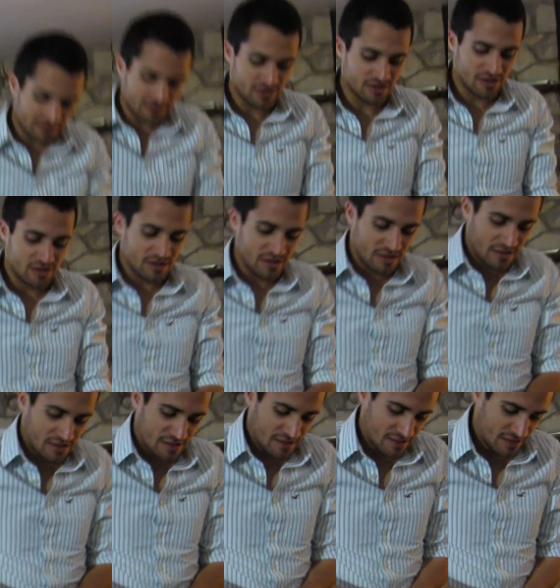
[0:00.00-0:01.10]
Yeah.
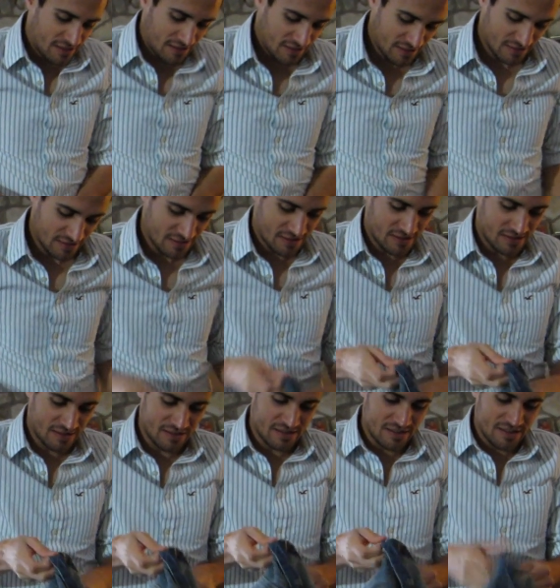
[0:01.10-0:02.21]
That's how you do
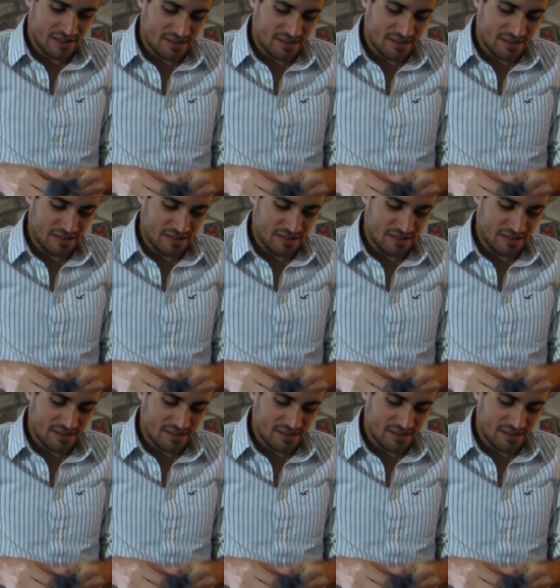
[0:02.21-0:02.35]
it.